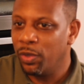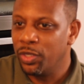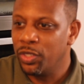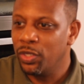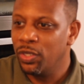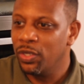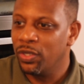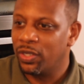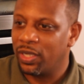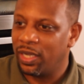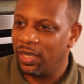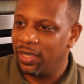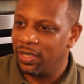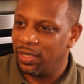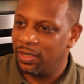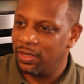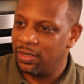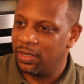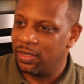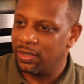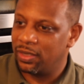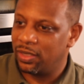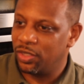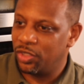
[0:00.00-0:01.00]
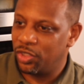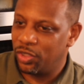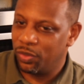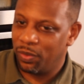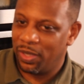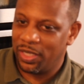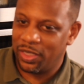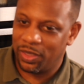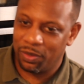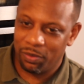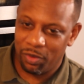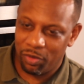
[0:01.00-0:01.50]
when we you look at the, the,
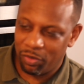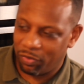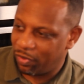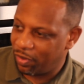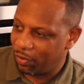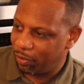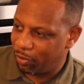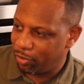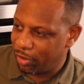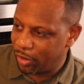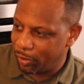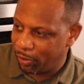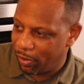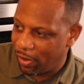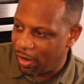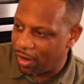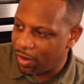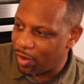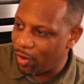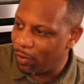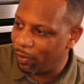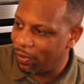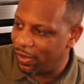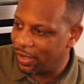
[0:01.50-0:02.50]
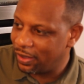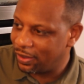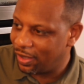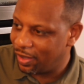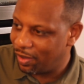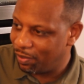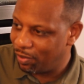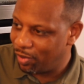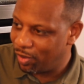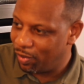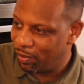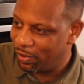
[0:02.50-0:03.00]
situation with Bridge Park Complex at
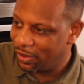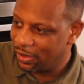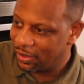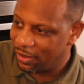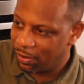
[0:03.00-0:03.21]
the moment,